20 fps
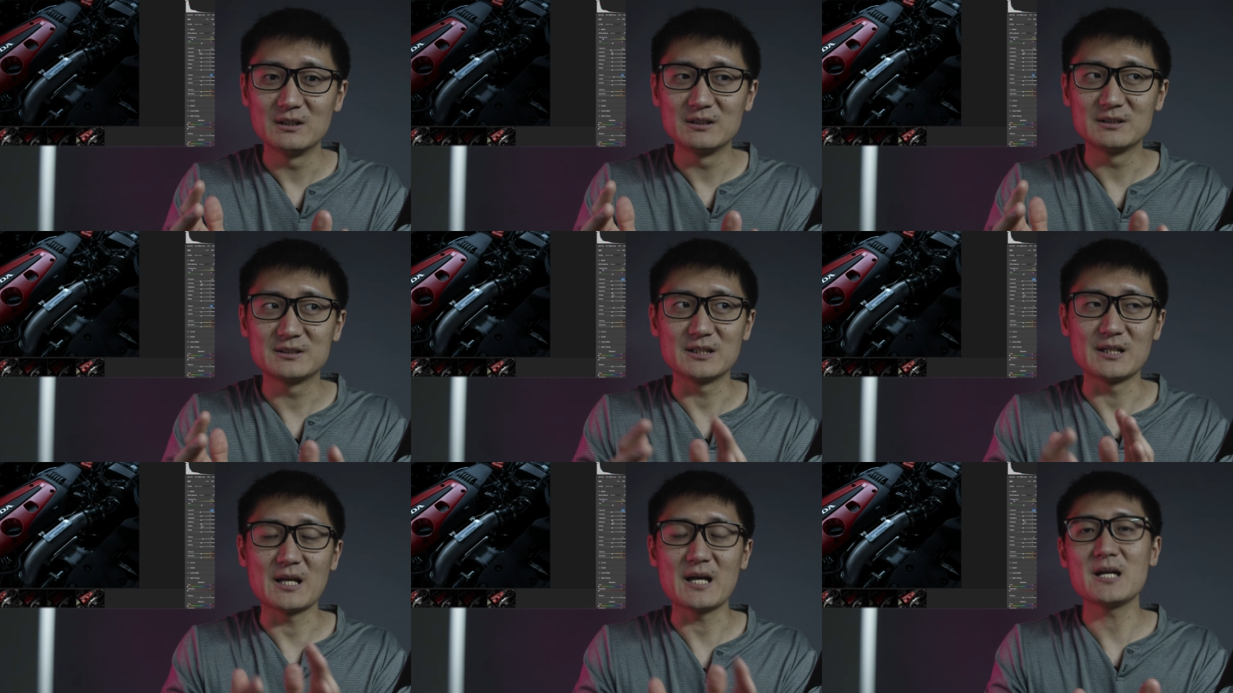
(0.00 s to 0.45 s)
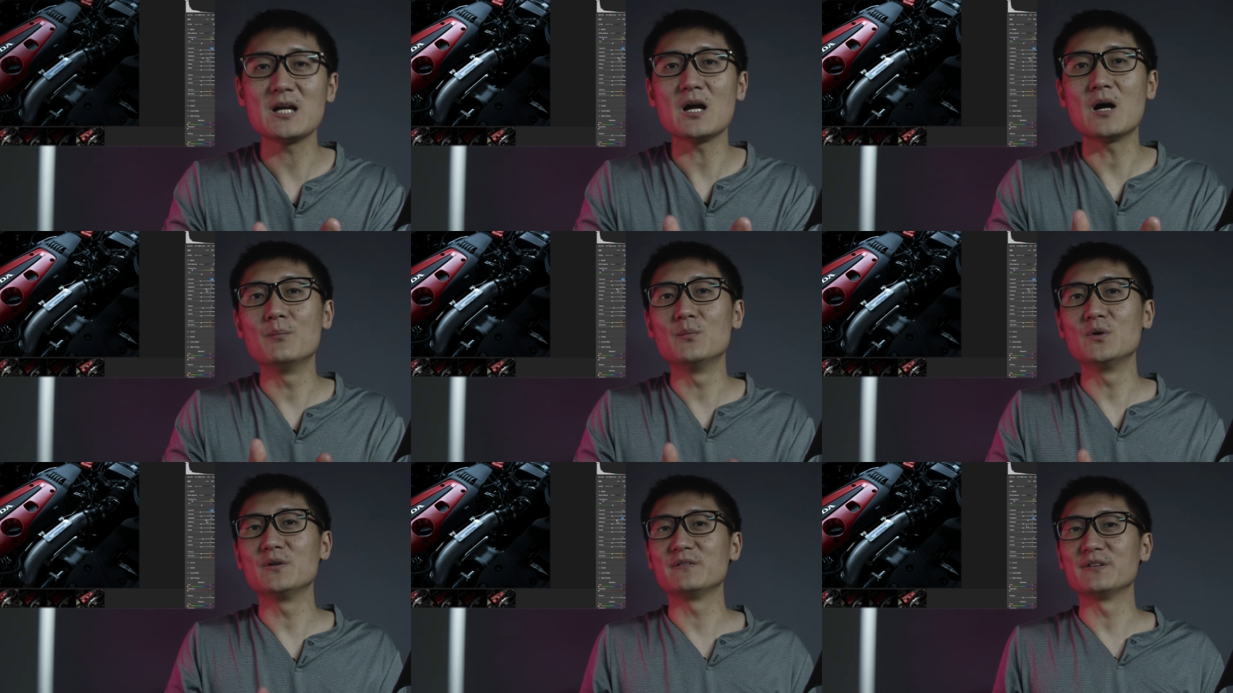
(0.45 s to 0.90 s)
Today
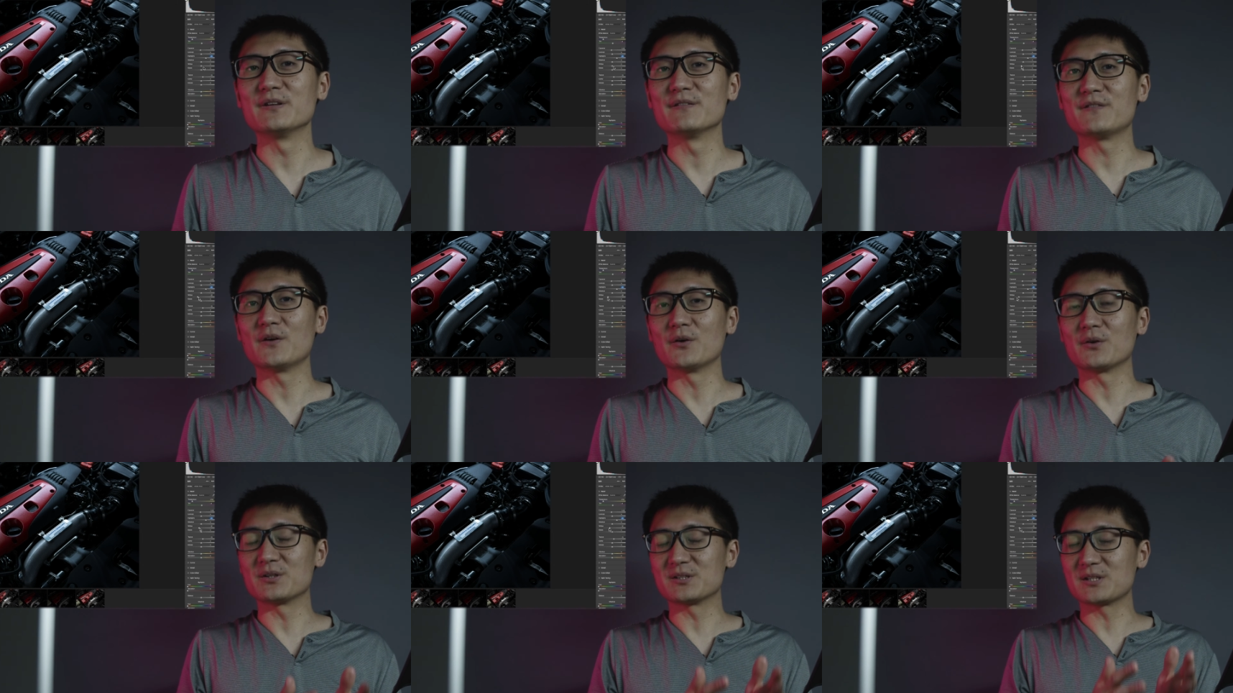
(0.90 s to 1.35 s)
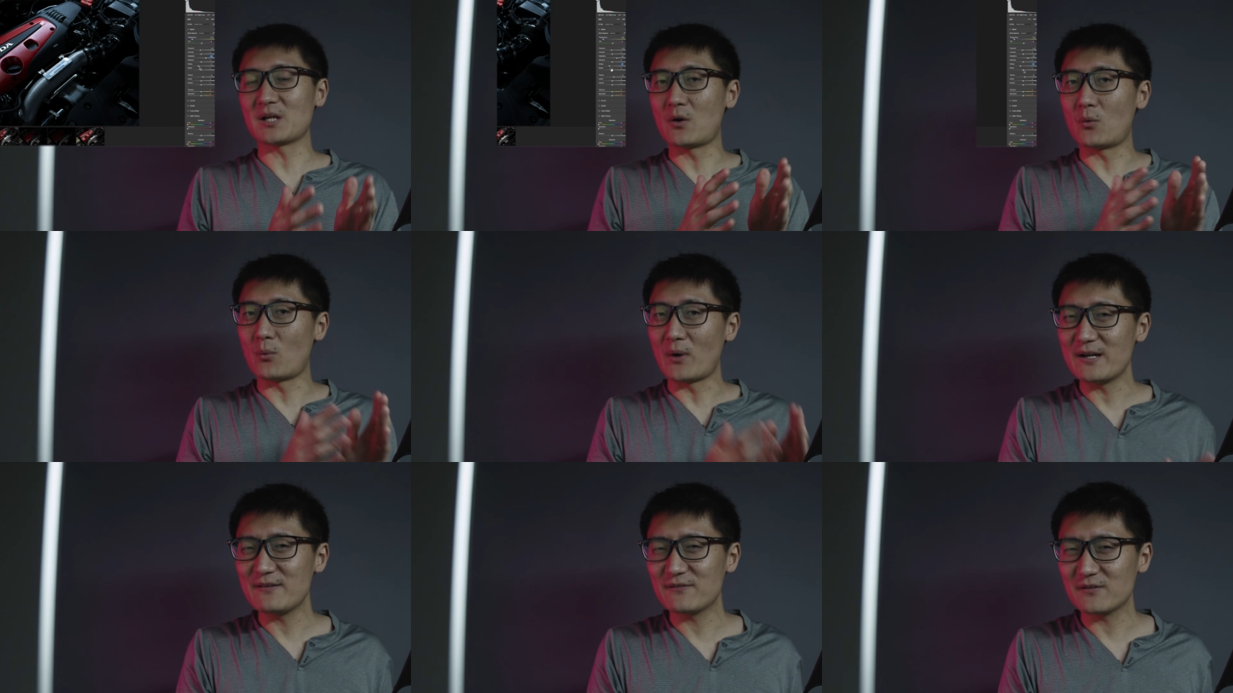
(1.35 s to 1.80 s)
I'm moving the focus
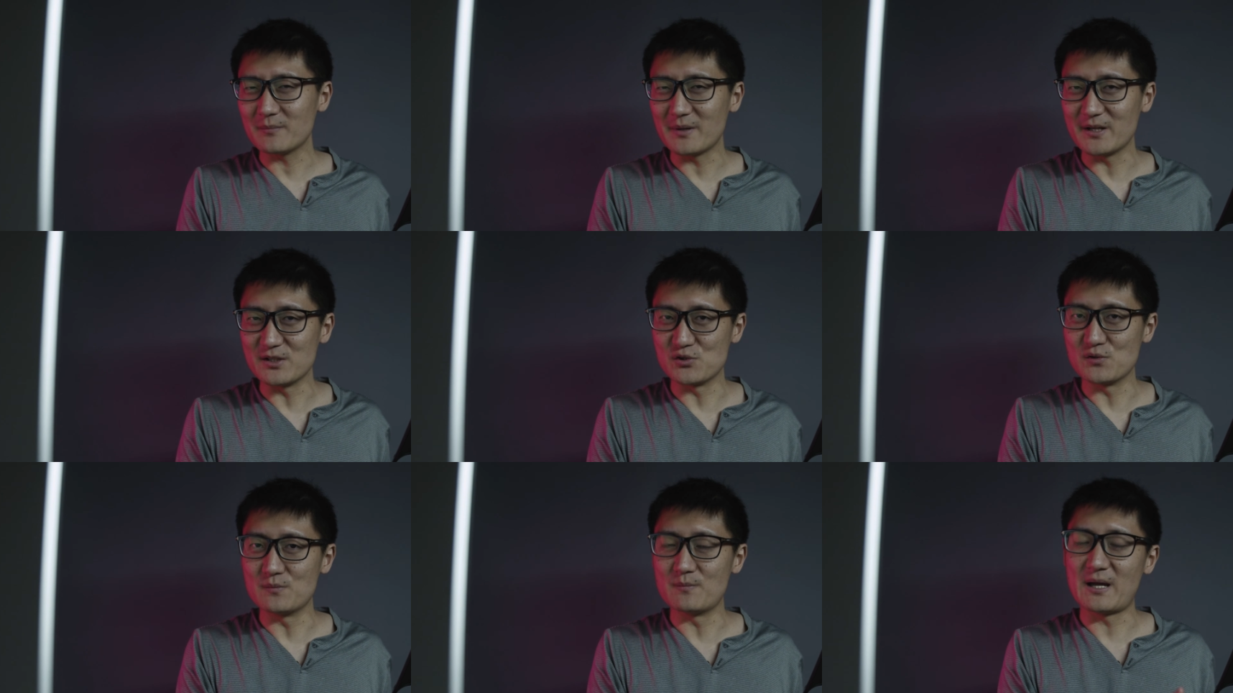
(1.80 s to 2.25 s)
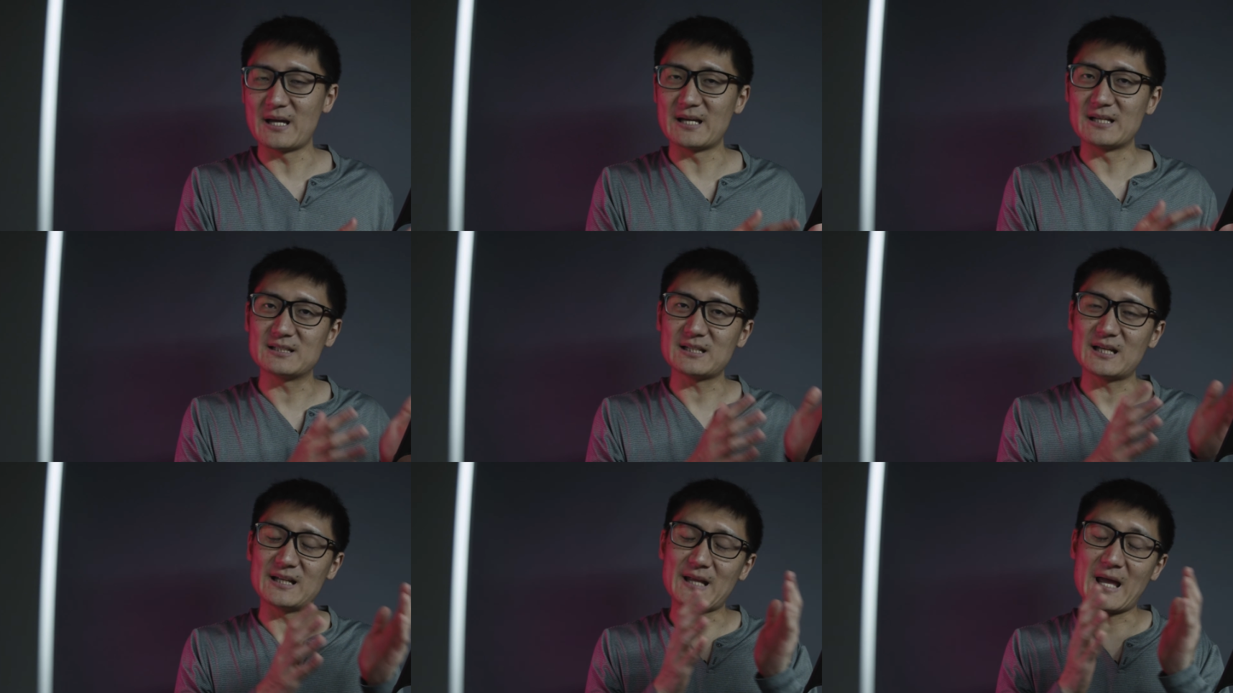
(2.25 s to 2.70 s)
away from engine
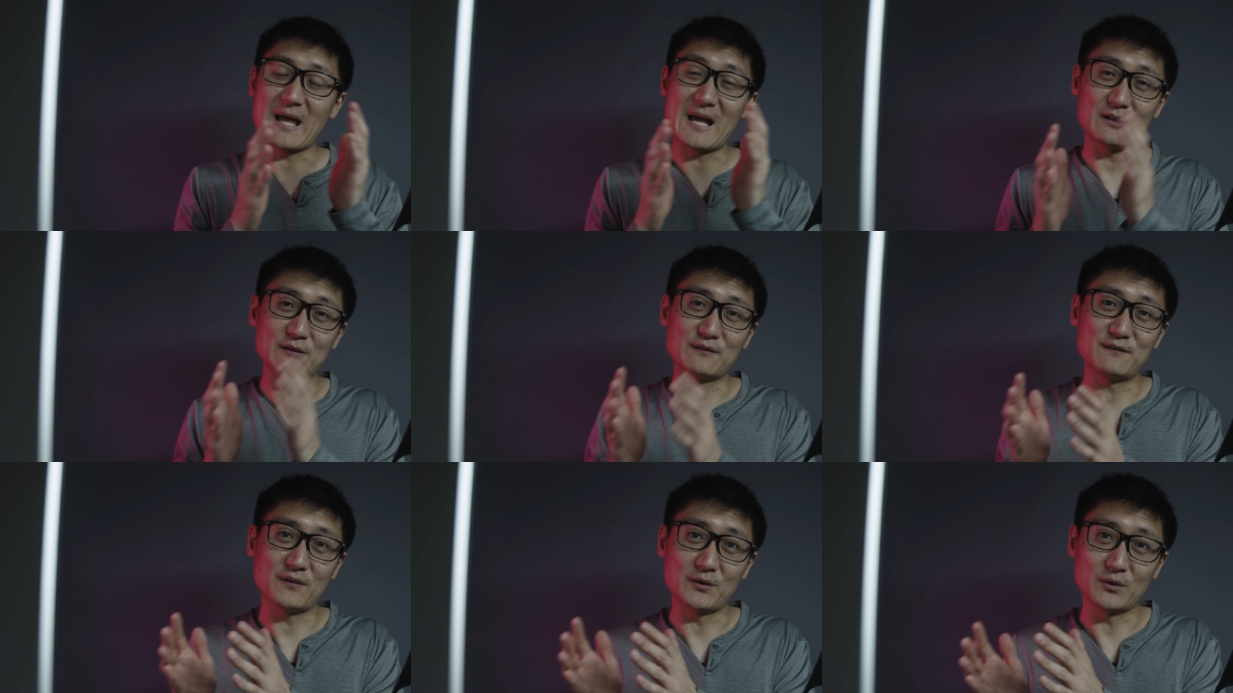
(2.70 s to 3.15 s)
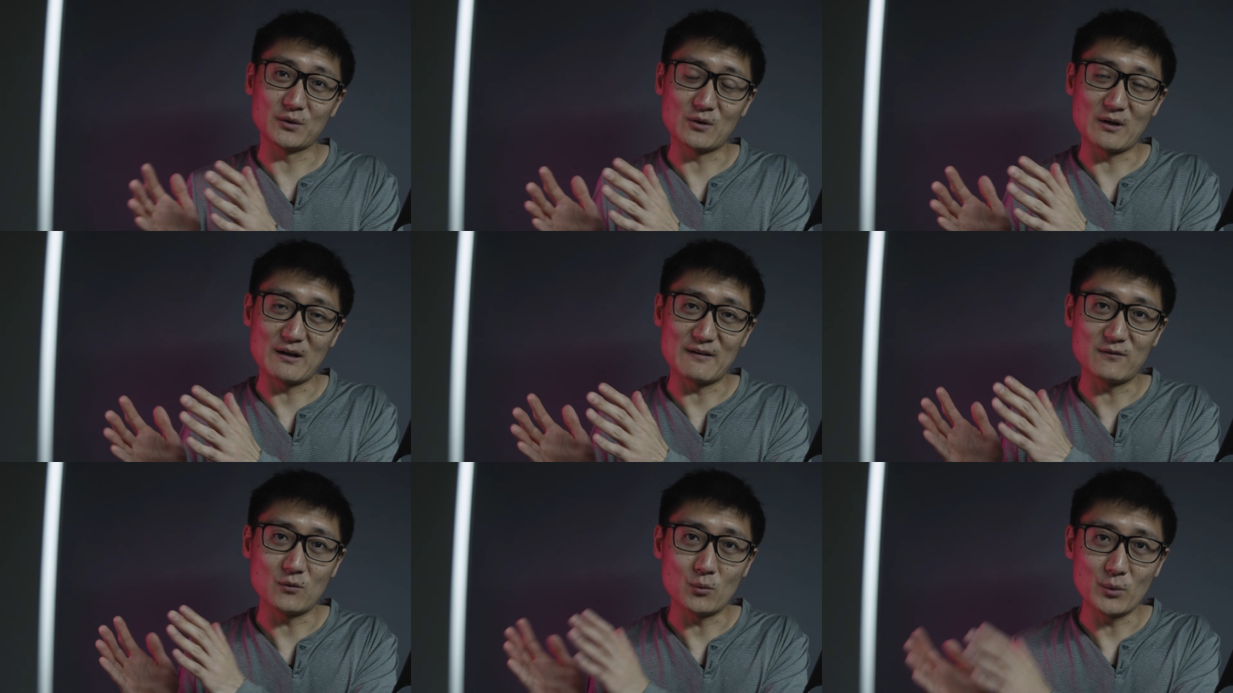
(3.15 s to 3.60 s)
bays and how to
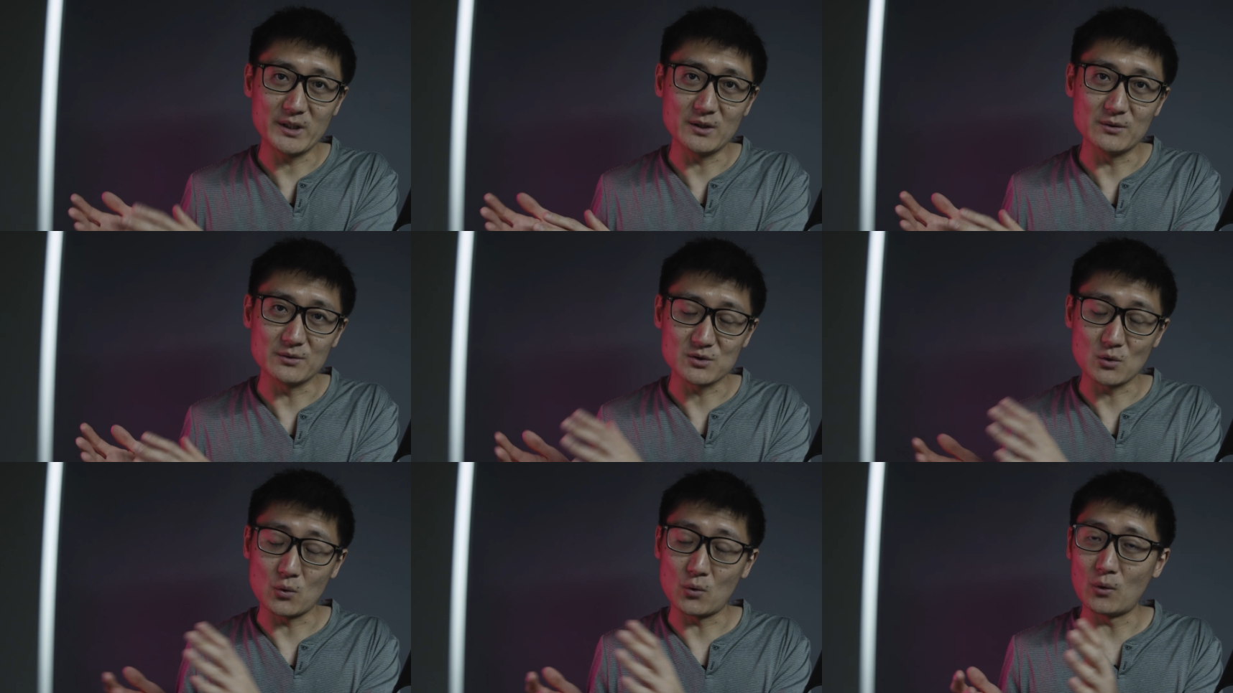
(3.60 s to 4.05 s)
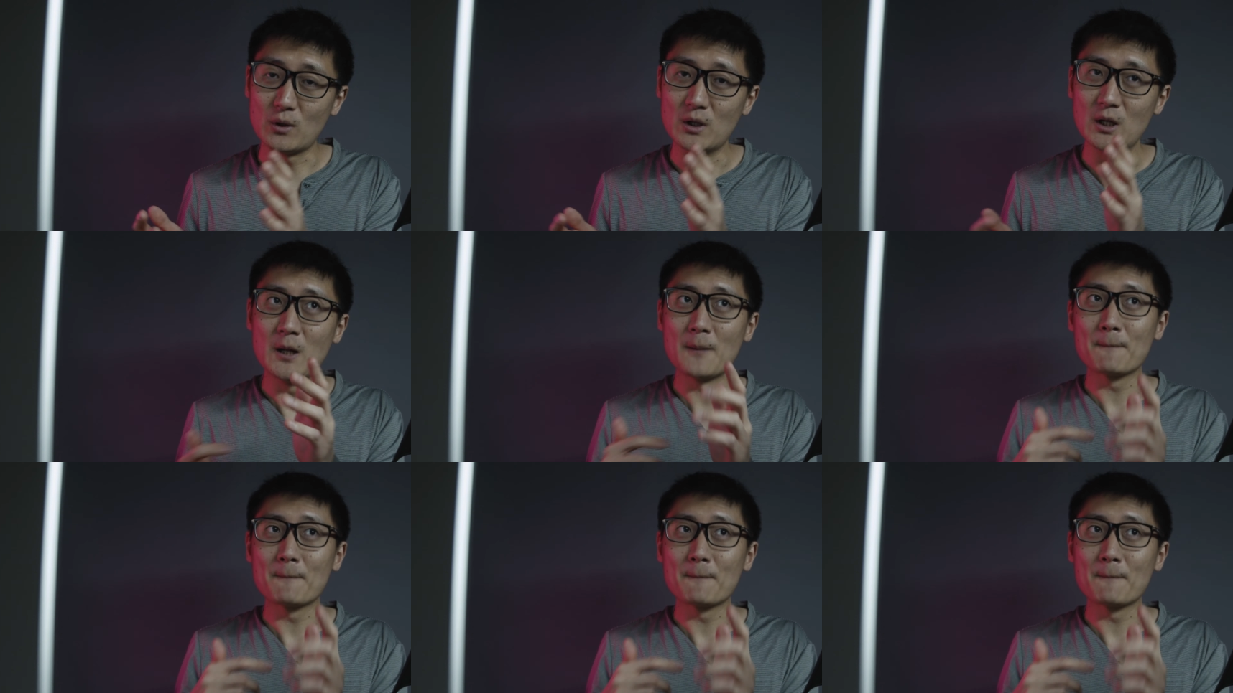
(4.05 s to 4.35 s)
photograph wheels, or